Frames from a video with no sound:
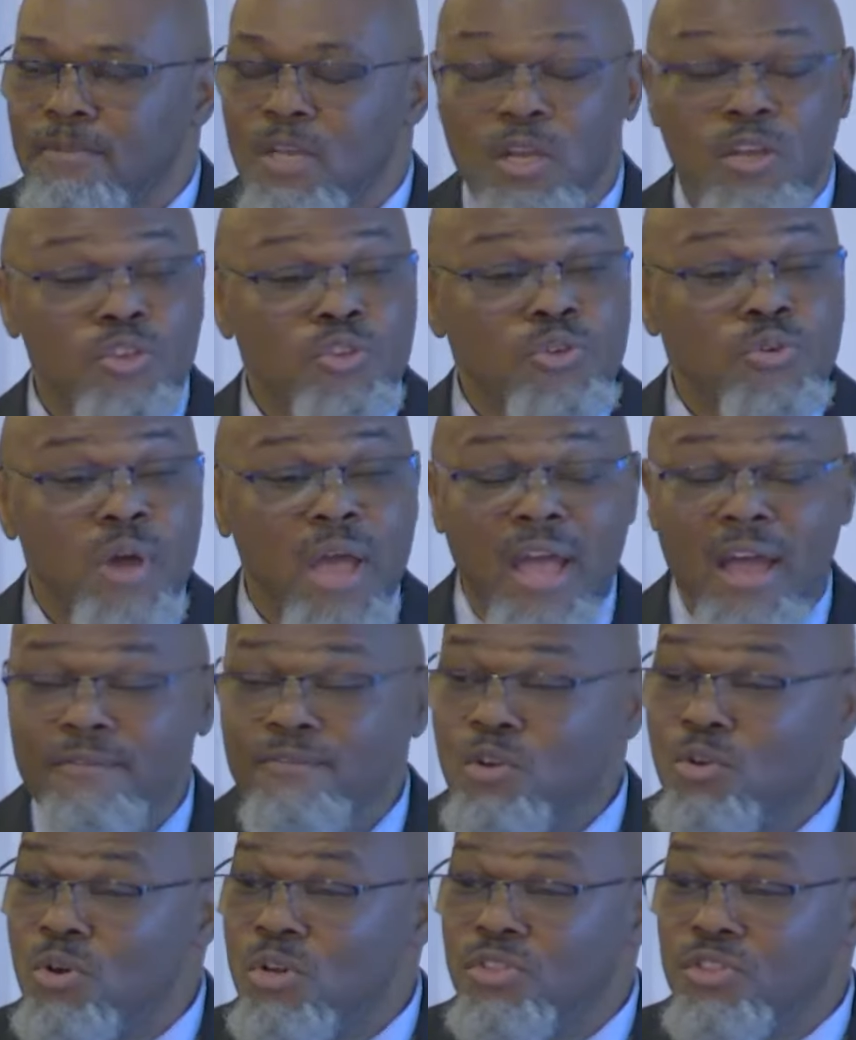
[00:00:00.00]
You have
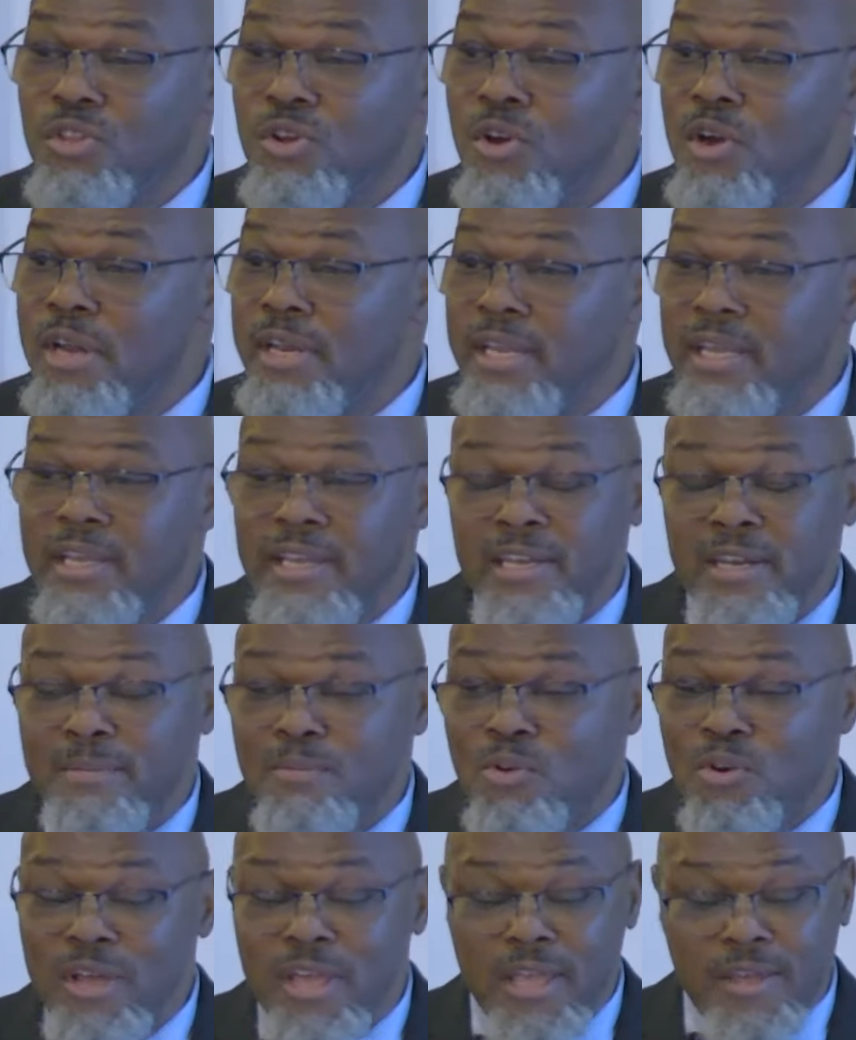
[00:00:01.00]
no authority
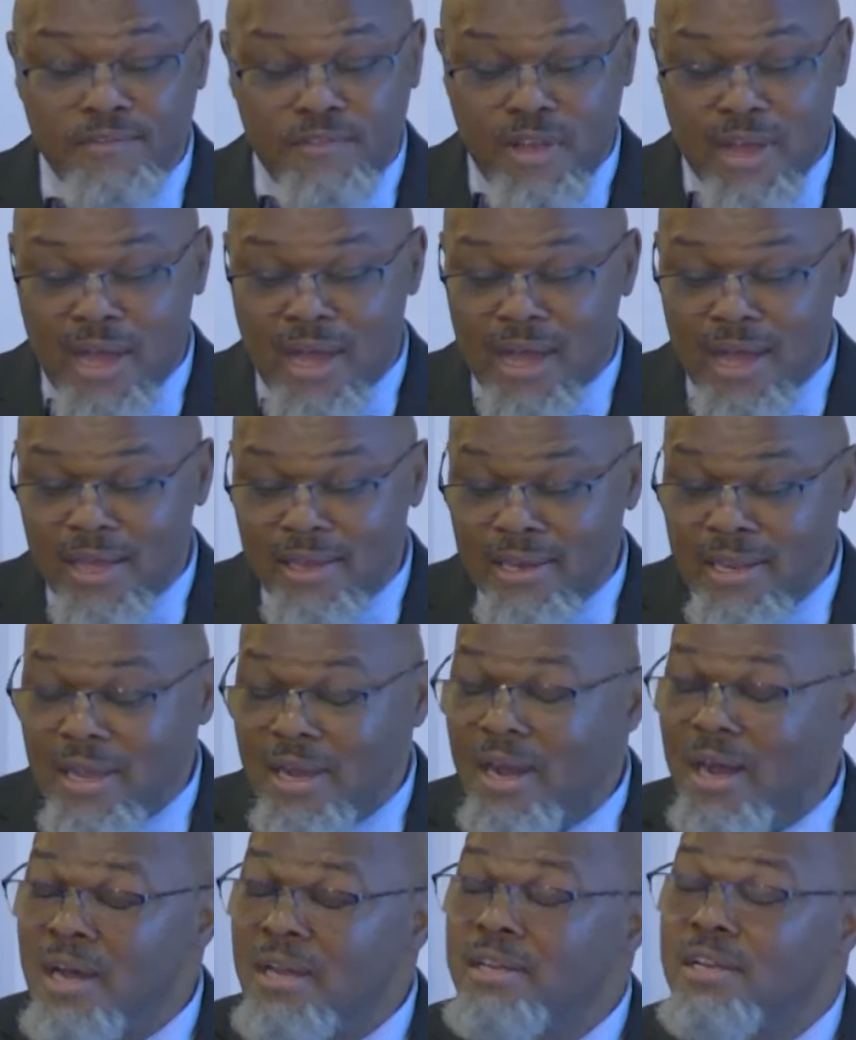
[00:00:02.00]
anymore if God
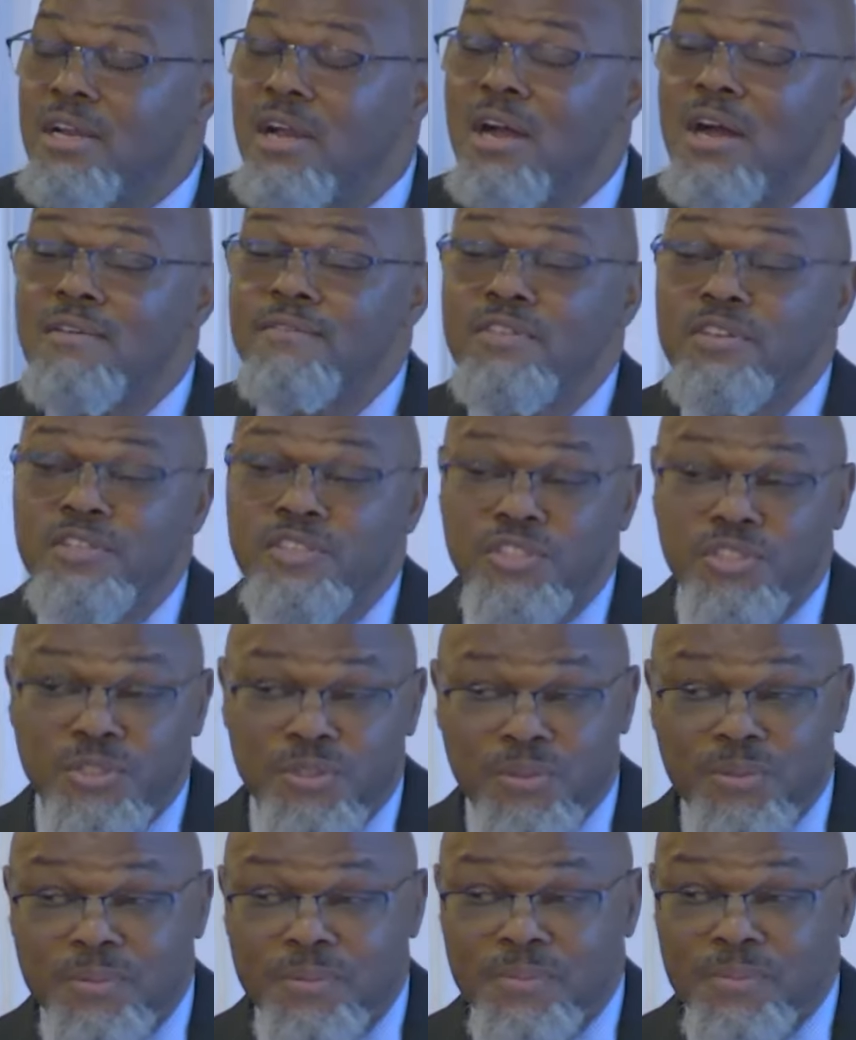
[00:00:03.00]
uncovered
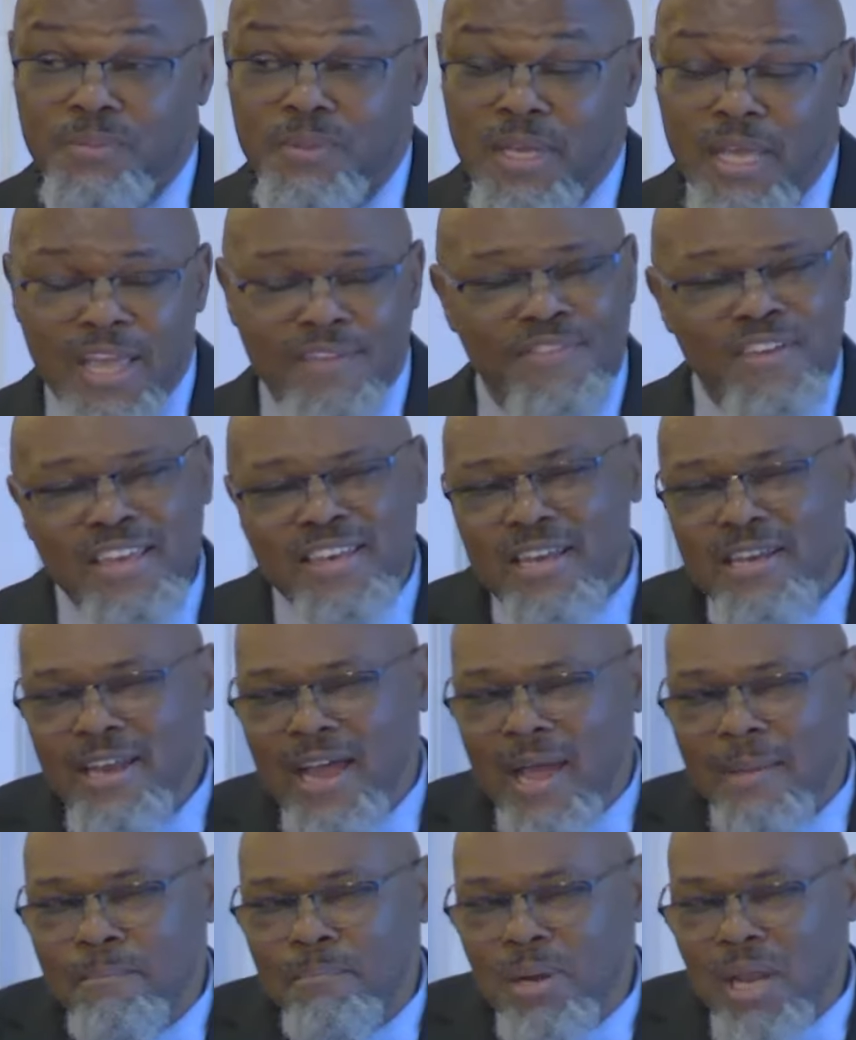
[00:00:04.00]
you. If he did
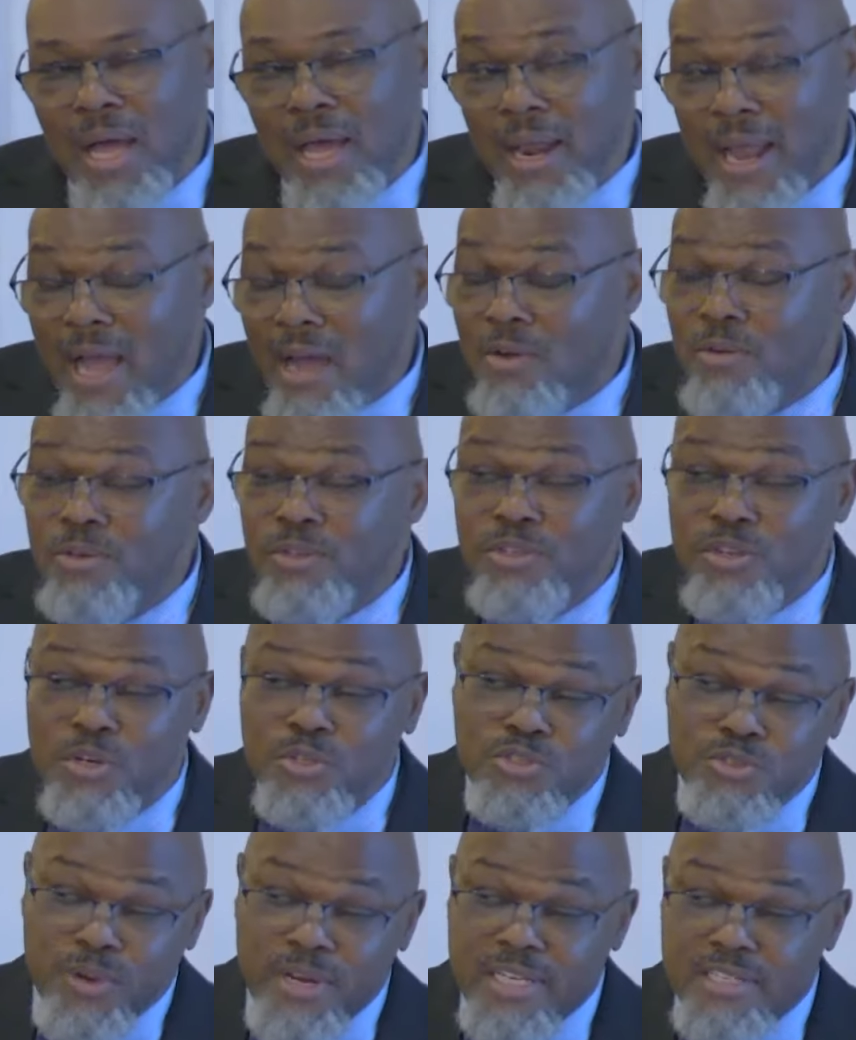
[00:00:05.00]
not blot out
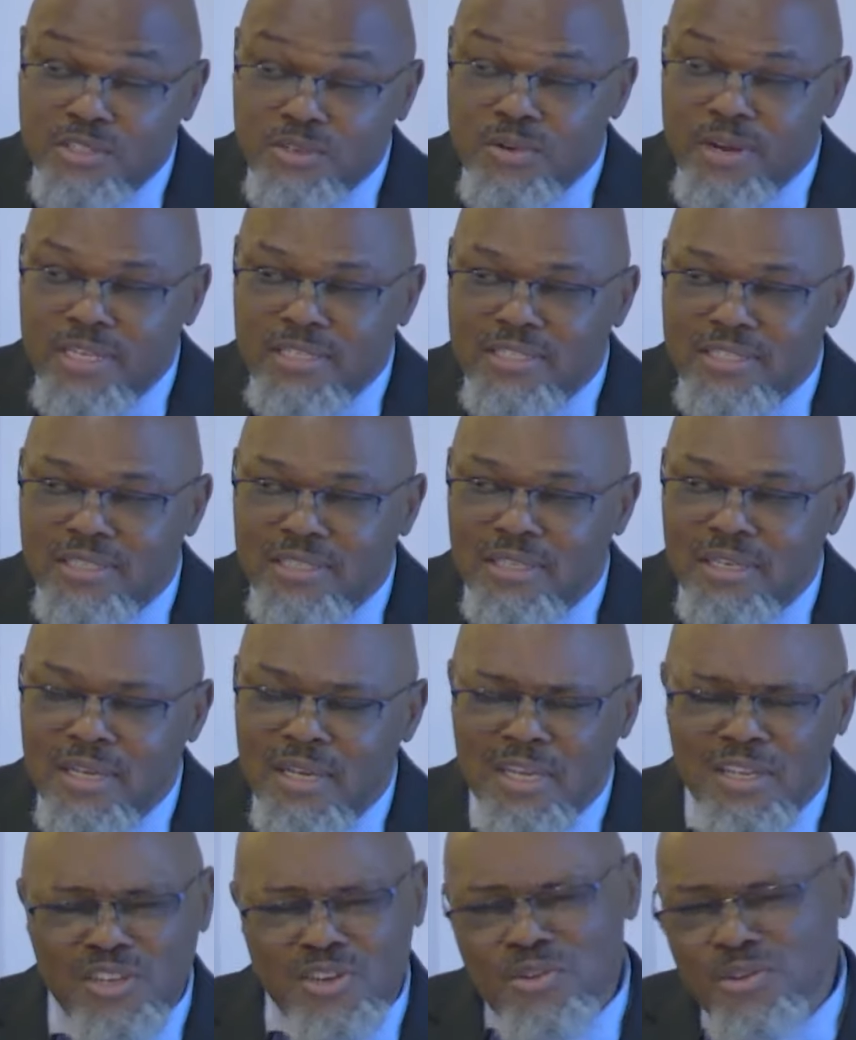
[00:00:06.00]
your transgression,
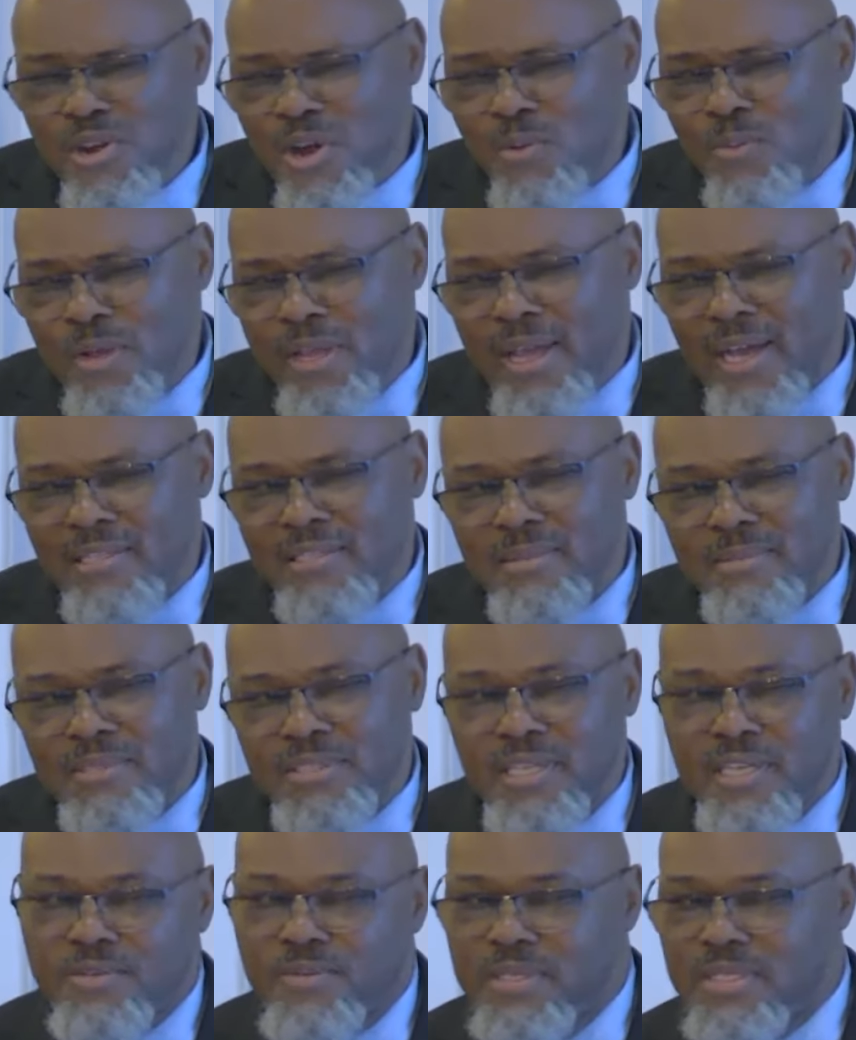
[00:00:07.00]
you know we got some
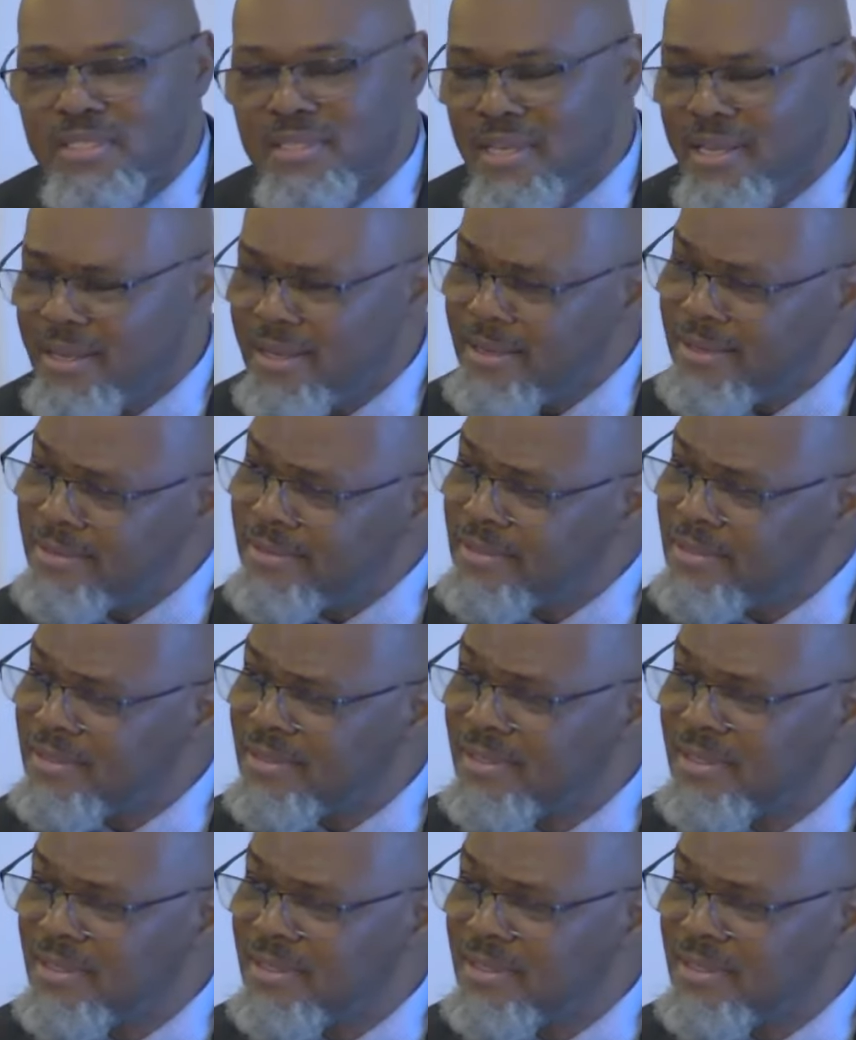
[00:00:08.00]
secret sins.